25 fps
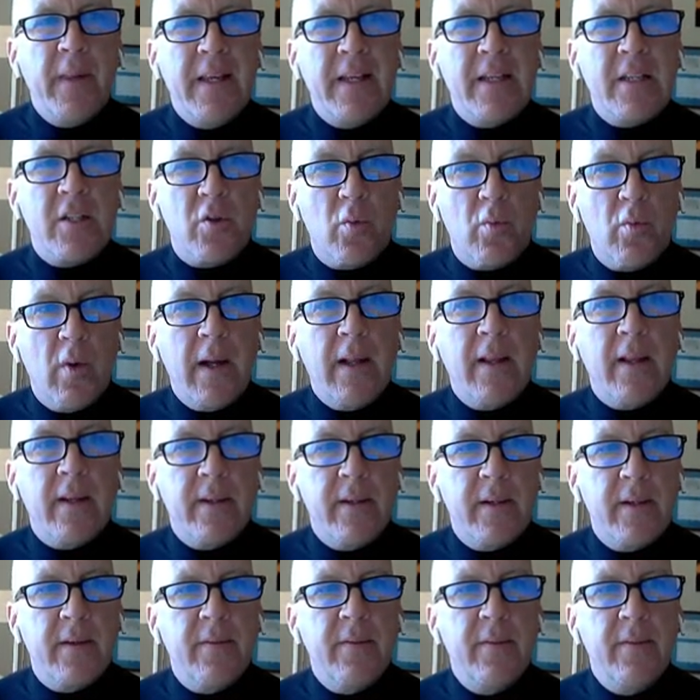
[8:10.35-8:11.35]
is
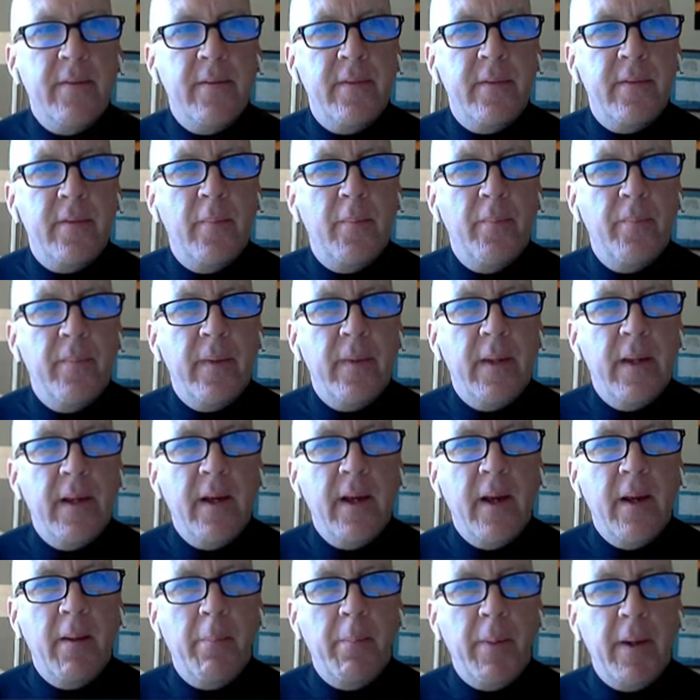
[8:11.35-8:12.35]
relative and